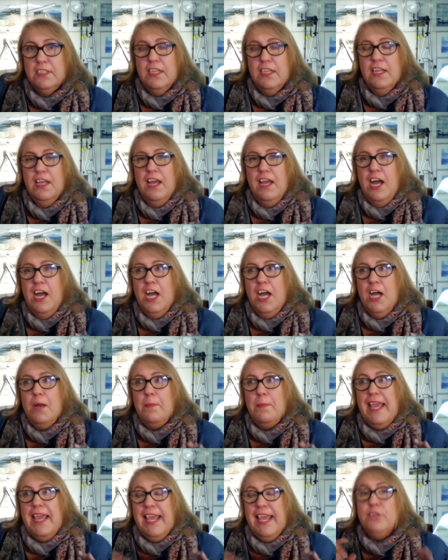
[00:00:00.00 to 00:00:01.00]
um,
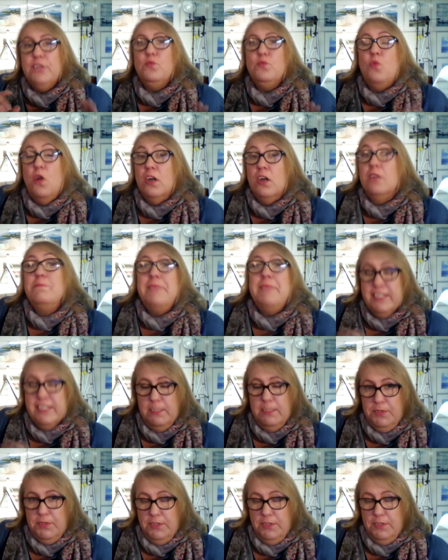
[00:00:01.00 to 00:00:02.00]
and water
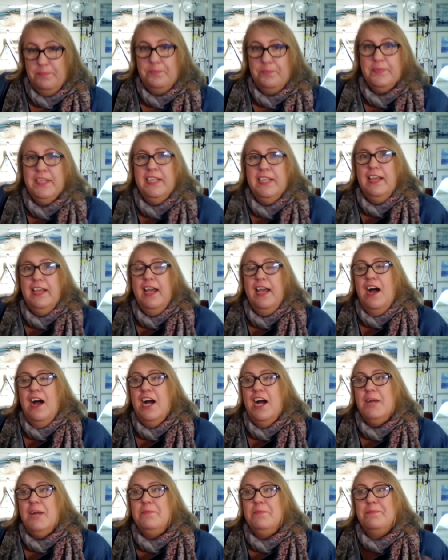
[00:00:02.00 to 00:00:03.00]
mixable,
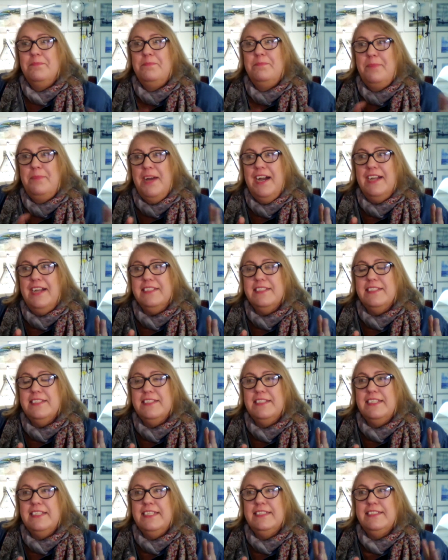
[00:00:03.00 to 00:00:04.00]
um, but
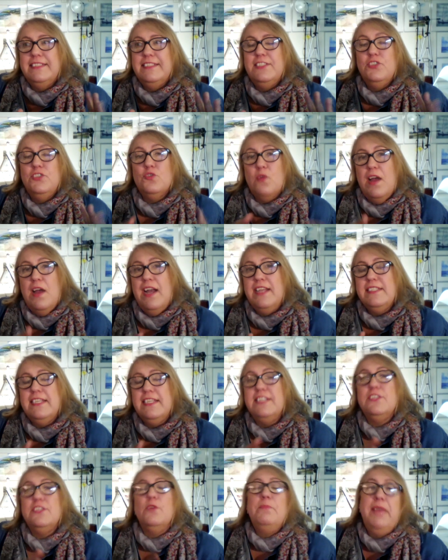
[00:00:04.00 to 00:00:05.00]
it dries,
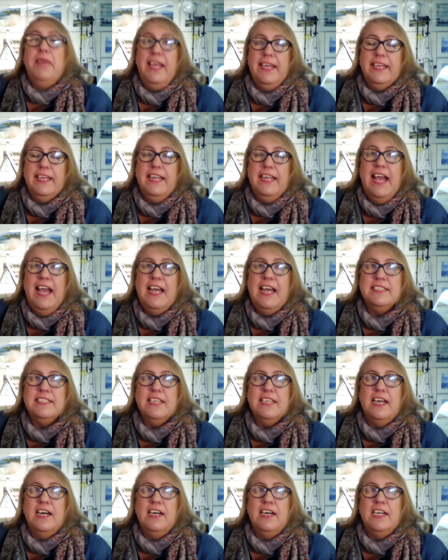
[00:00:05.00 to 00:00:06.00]
it's opaque. It has
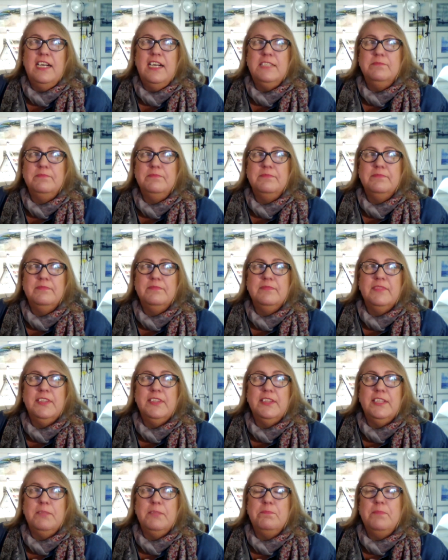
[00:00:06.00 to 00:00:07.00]
um,
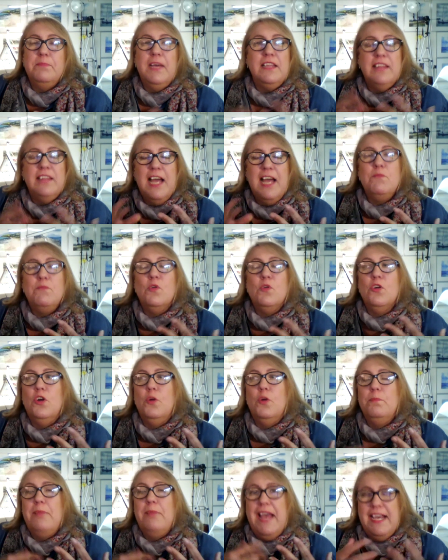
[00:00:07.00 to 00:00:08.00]
the, a lot more
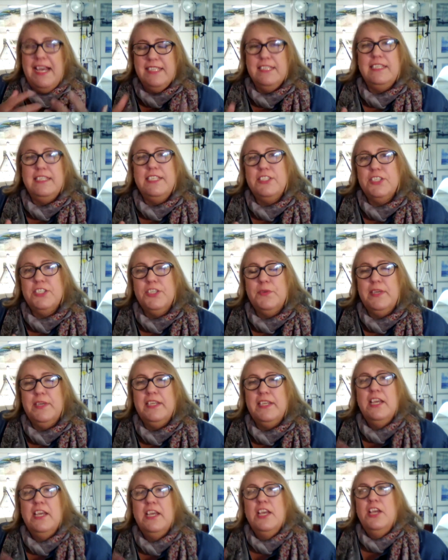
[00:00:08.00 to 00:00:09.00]
opacity to it,
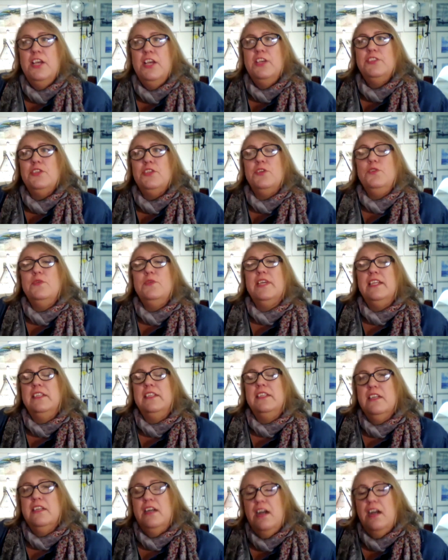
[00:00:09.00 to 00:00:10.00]
so you
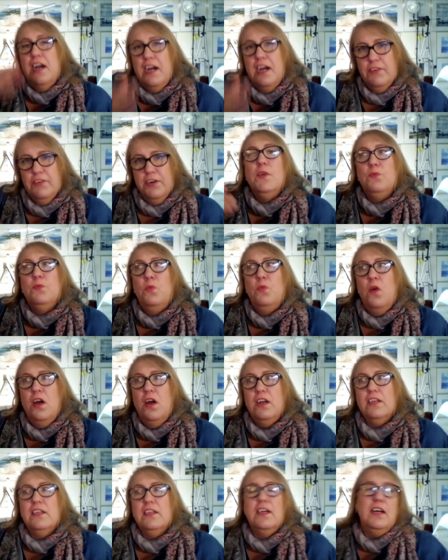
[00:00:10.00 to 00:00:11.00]
can cover.
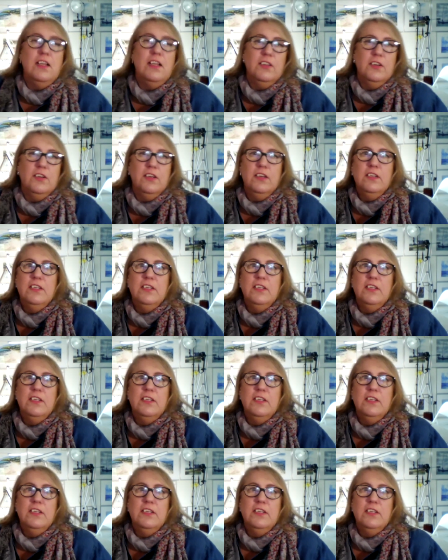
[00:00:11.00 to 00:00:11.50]
Watercolor,